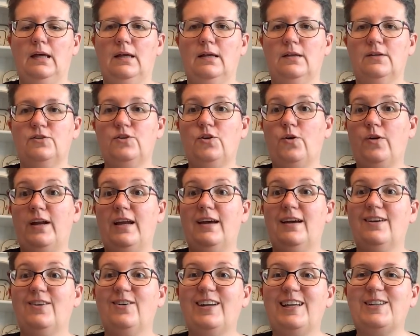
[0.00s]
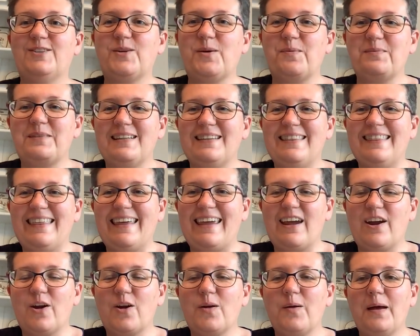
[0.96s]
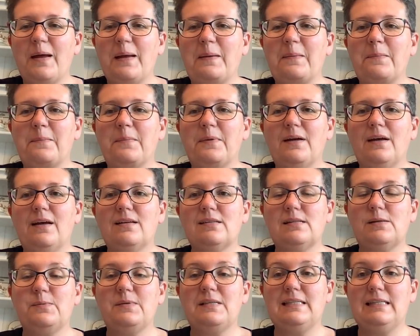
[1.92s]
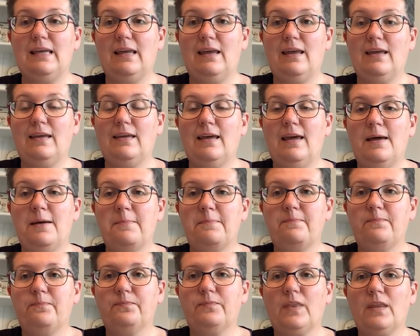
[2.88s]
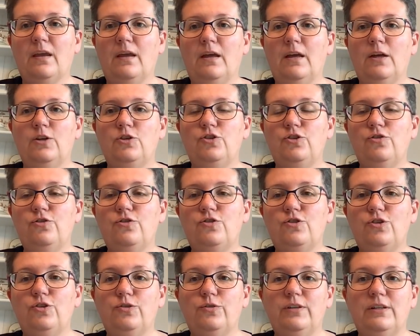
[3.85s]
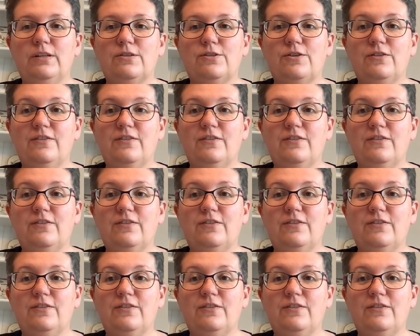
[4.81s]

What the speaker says: Sorry, I got interrupted there, but as I was saying, Judith's tutorials are